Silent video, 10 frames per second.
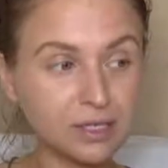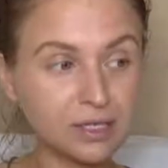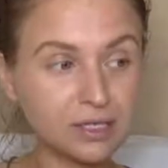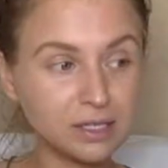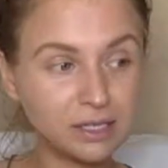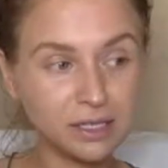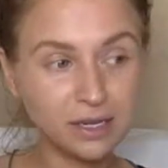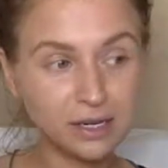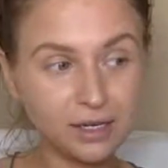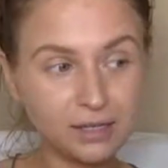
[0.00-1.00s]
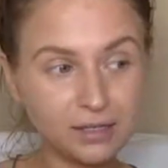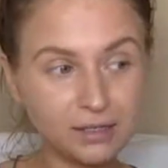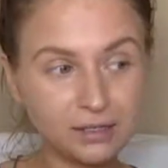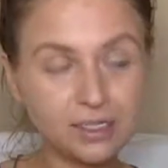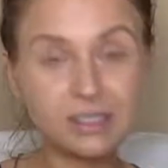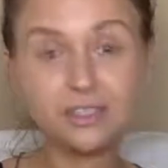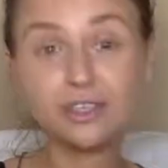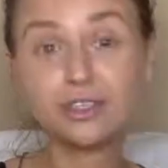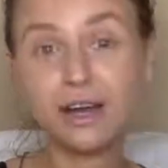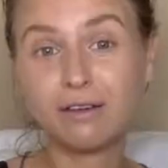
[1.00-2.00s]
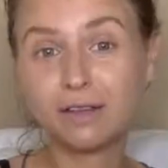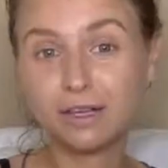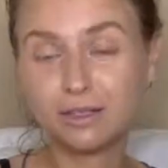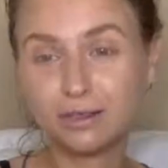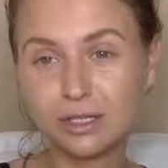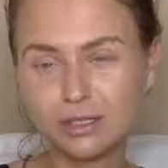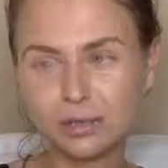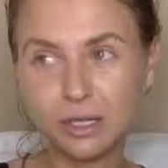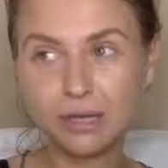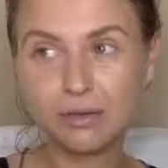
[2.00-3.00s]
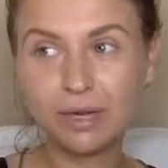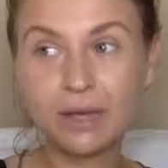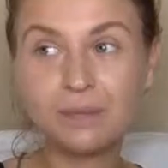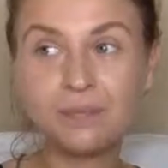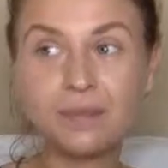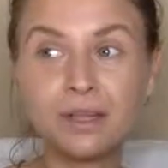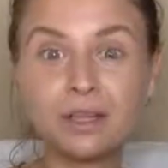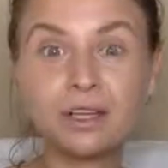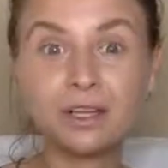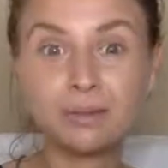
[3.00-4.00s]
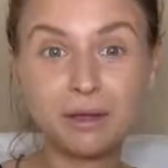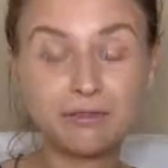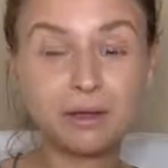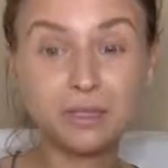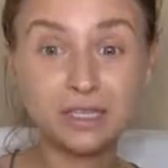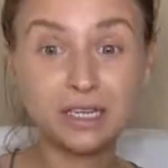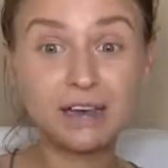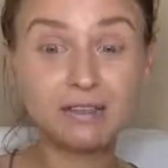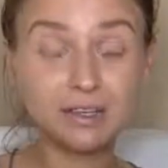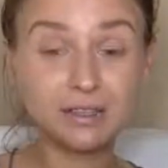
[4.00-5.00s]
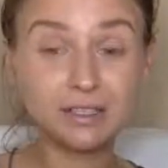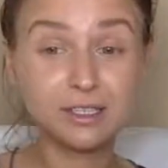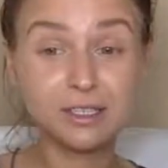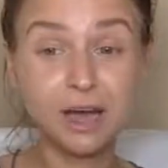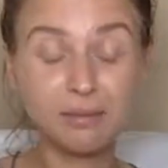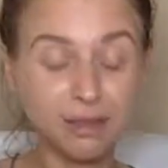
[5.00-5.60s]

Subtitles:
6 years since I started traveling. So since 23, literally my phone would never stop.